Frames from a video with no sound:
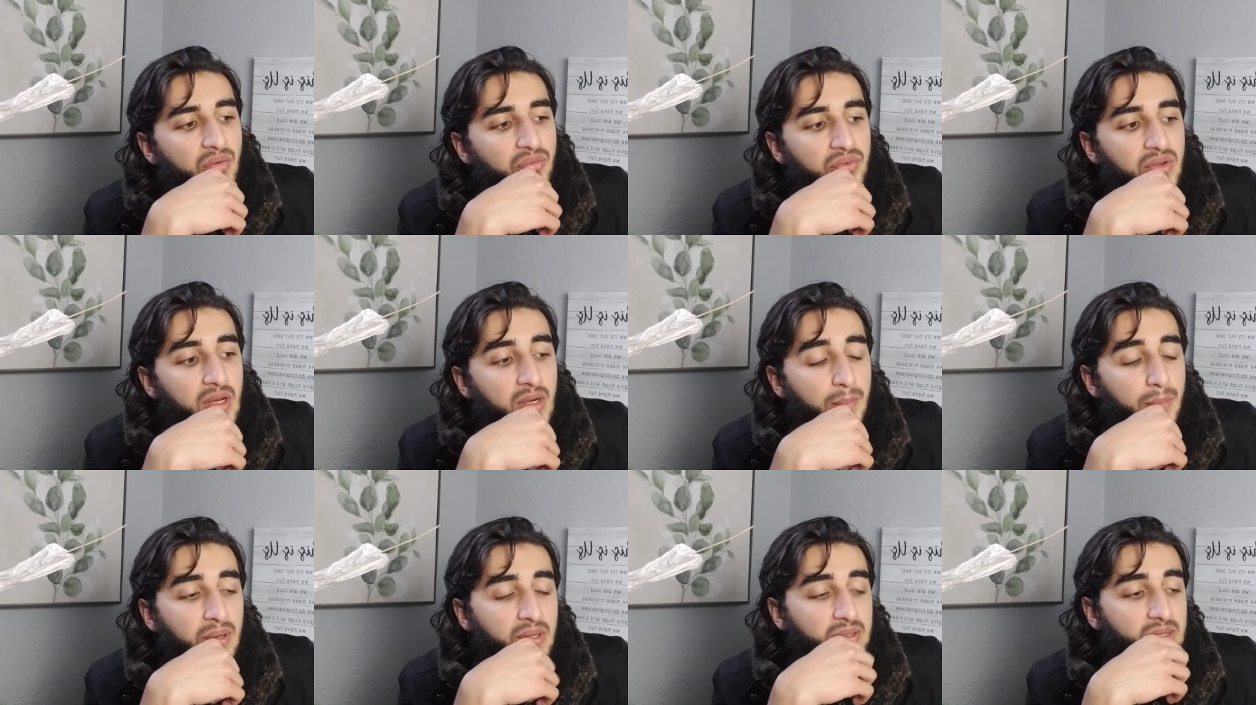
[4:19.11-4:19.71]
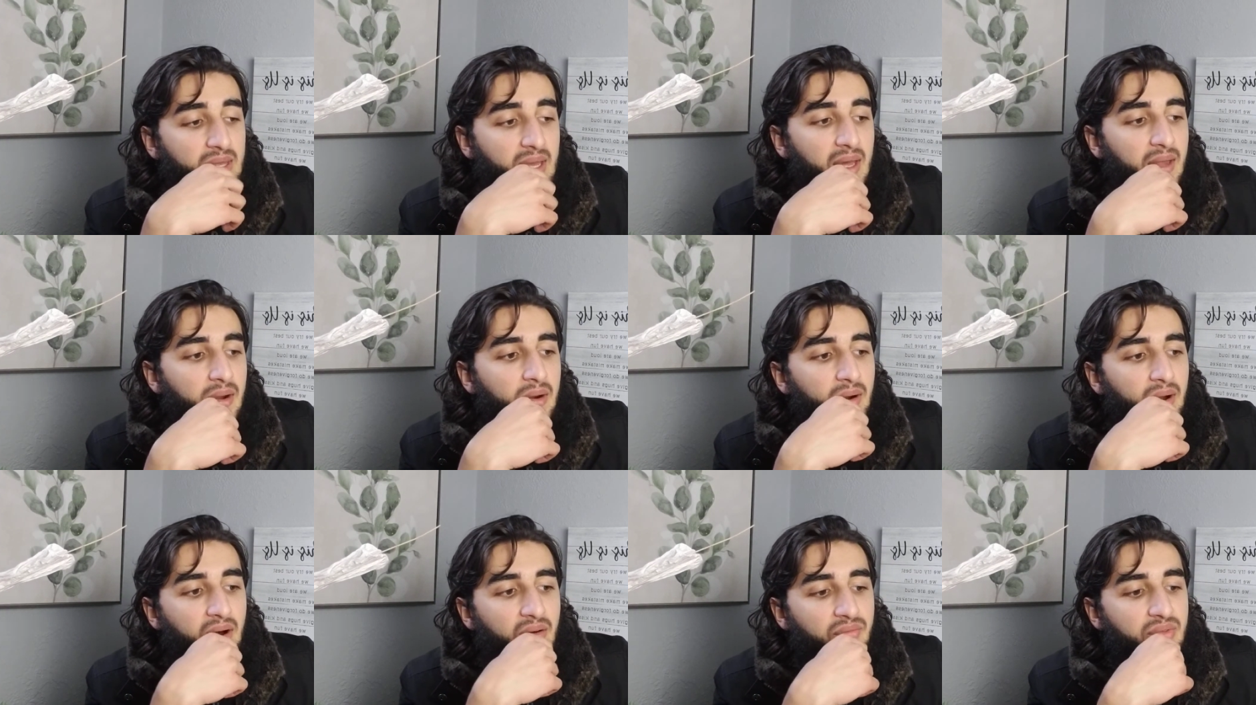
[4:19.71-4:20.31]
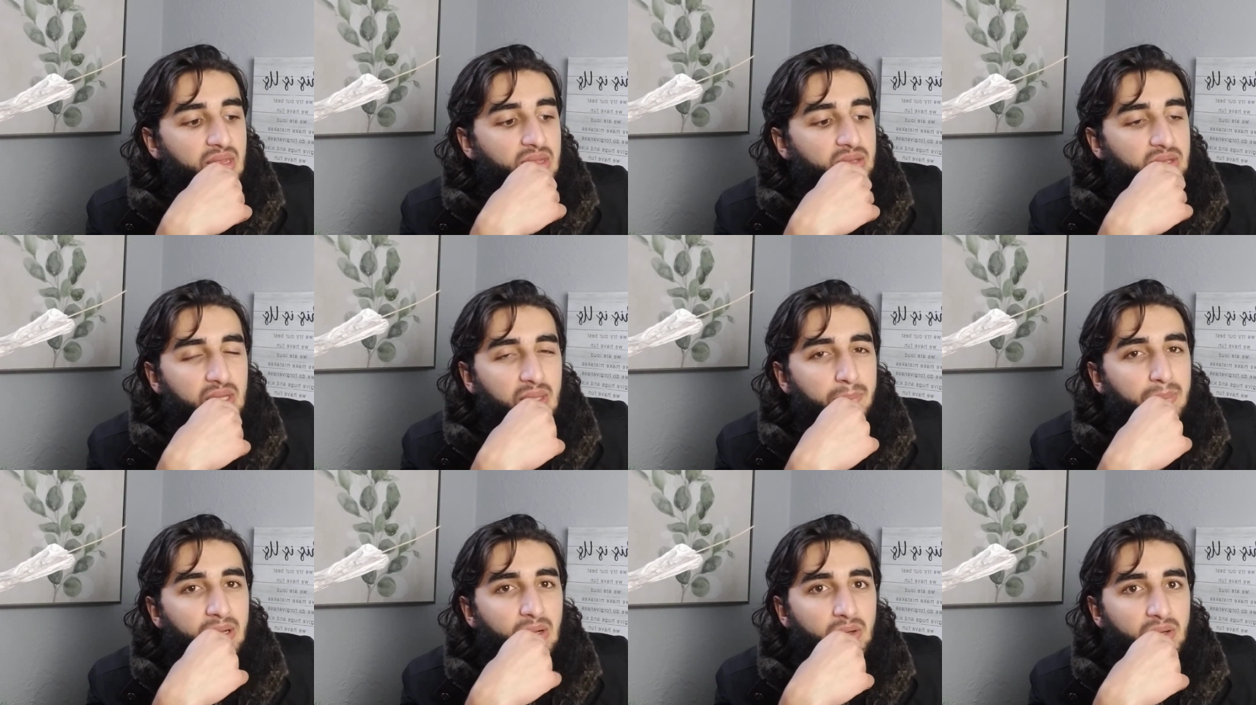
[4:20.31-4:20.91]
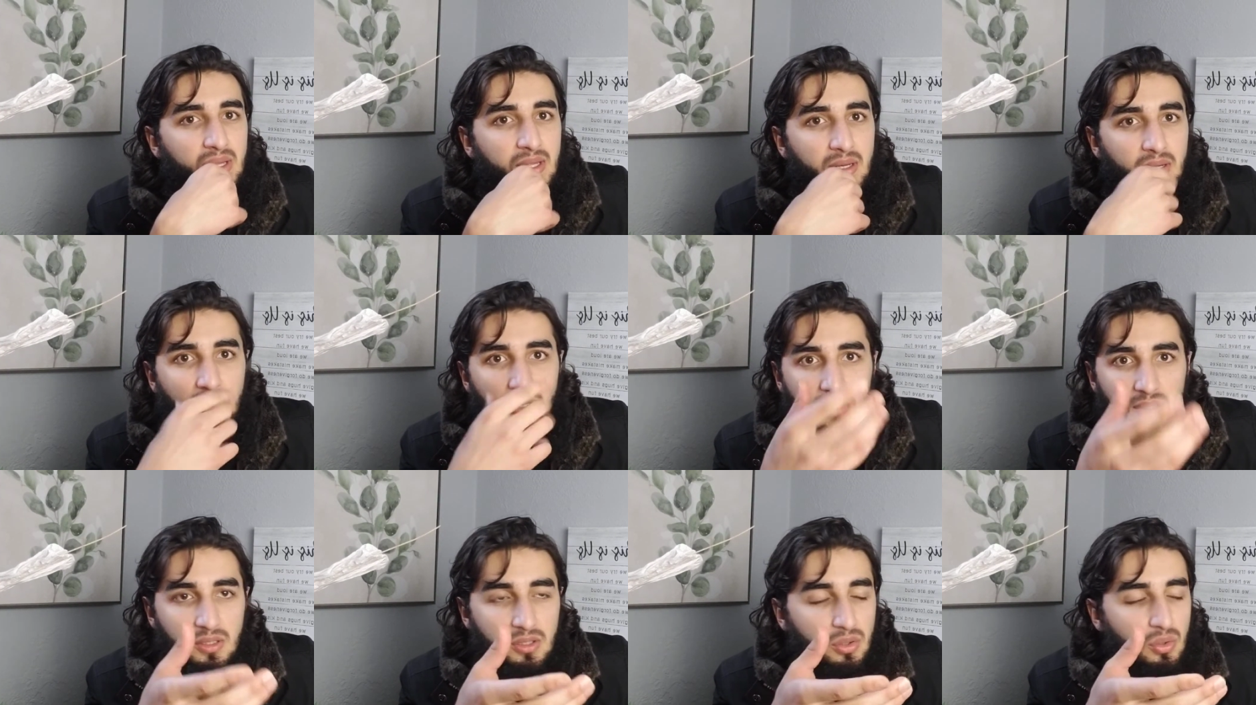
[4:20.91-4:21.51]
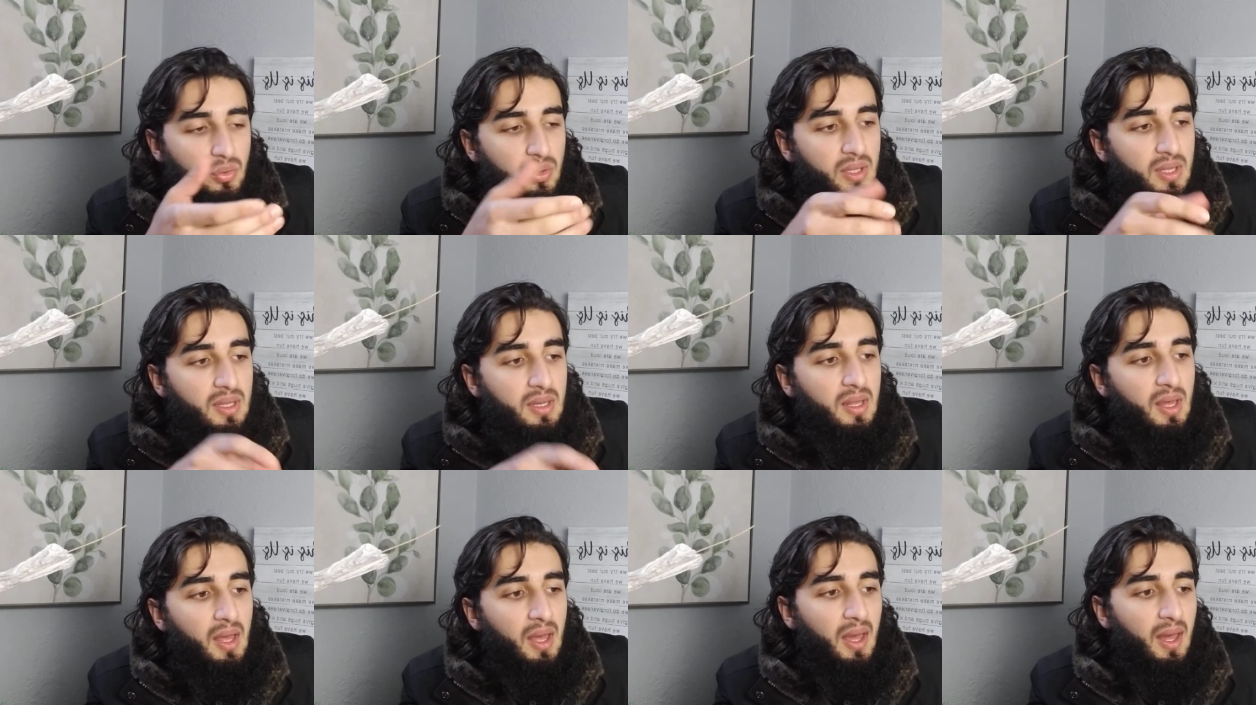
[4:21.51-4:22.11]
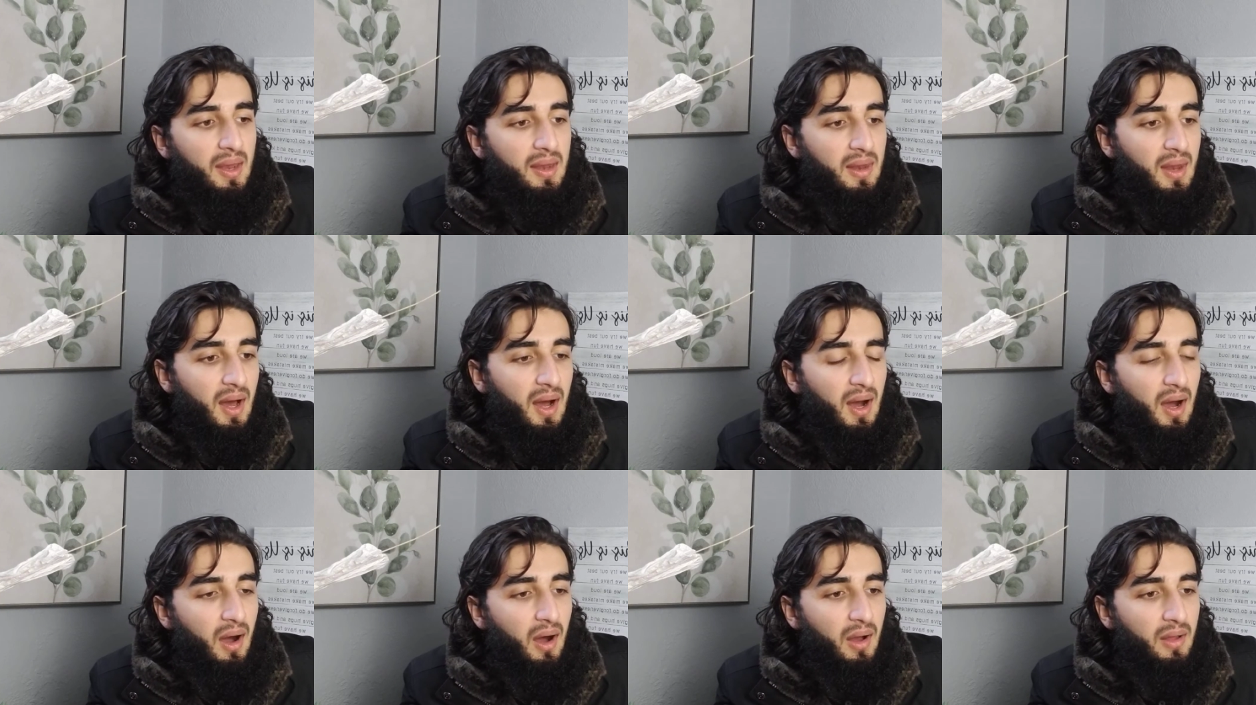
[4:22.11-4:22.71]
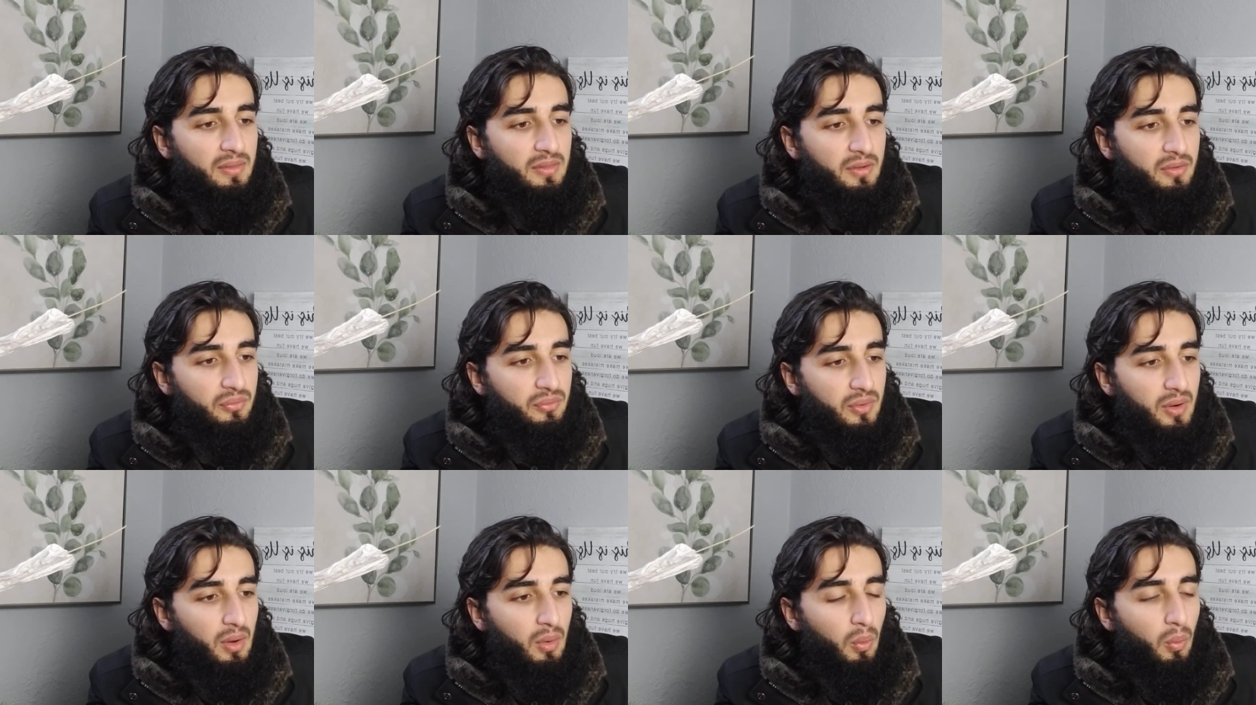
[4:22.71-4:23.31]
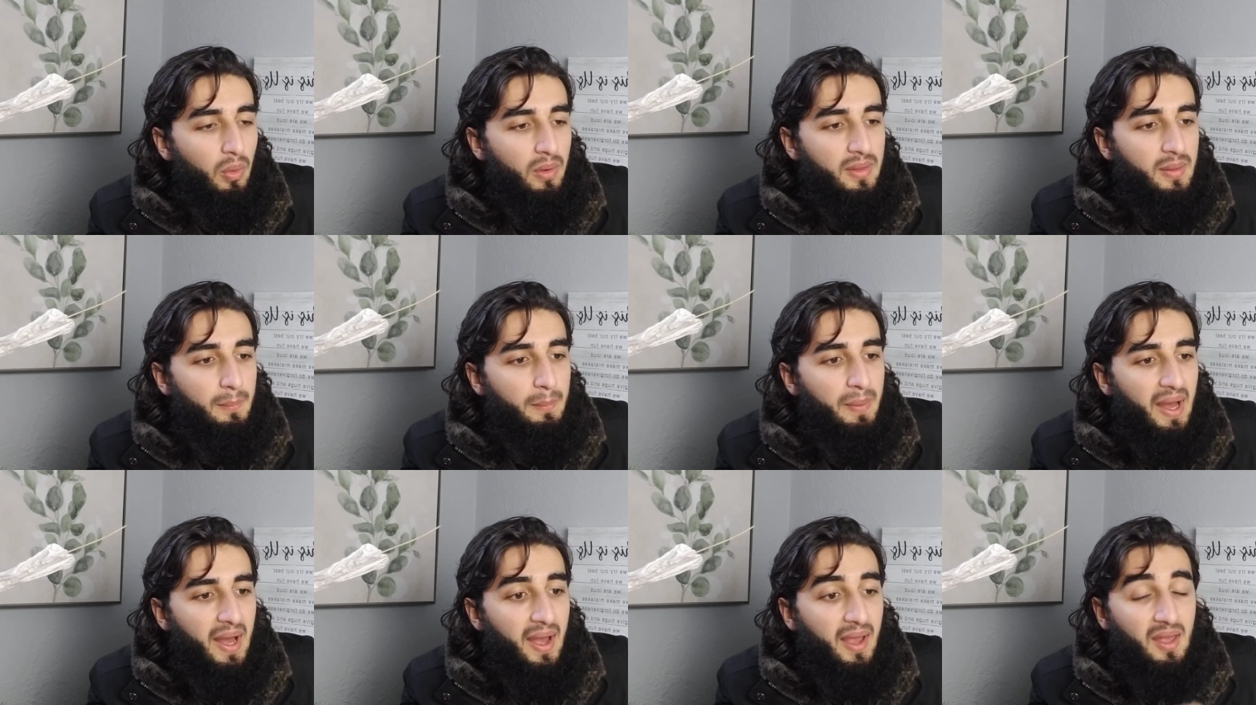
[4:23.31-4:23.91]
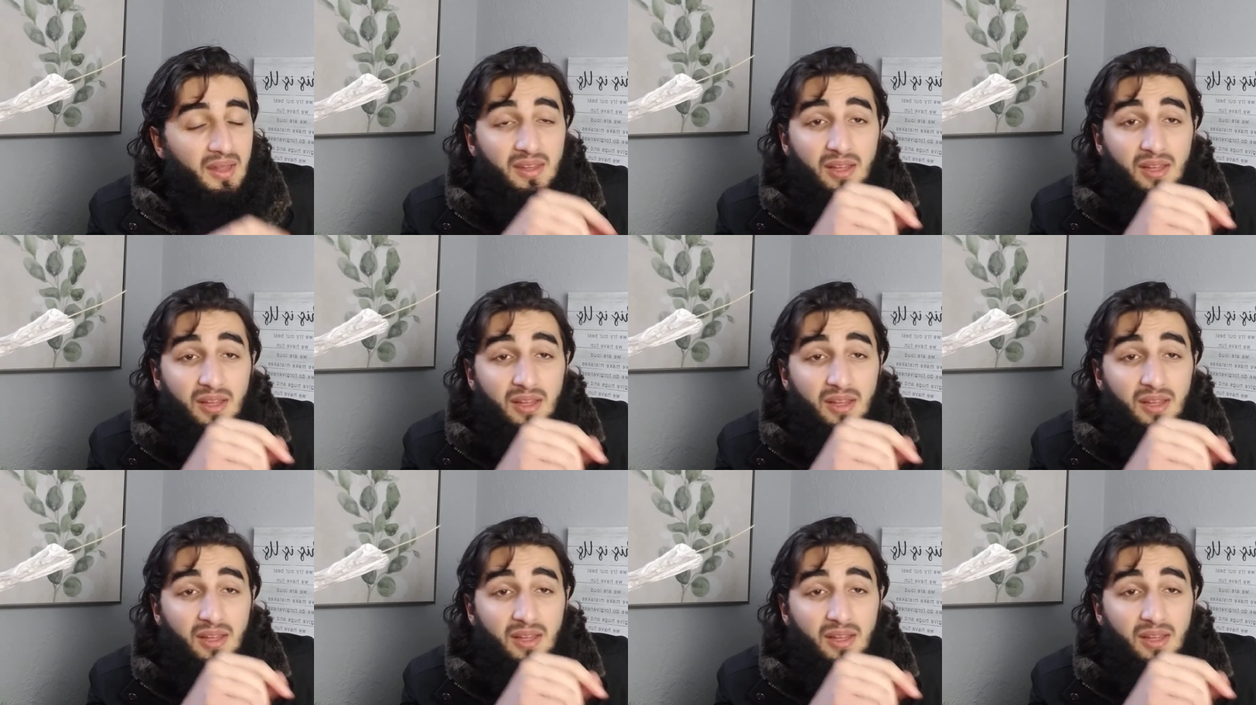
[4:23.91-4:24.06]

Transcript: Fingerprint scanner obviously built into the screen and not on the front or the back.